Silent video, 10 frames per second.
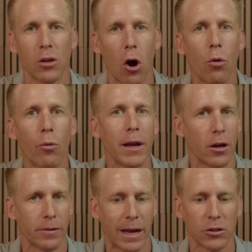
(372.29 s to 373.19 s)
all right
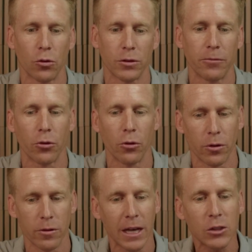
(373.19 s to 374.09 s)
here in that source of truth.
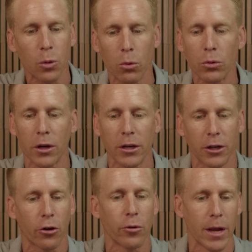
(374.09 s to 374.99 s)
And that's what we're looking to create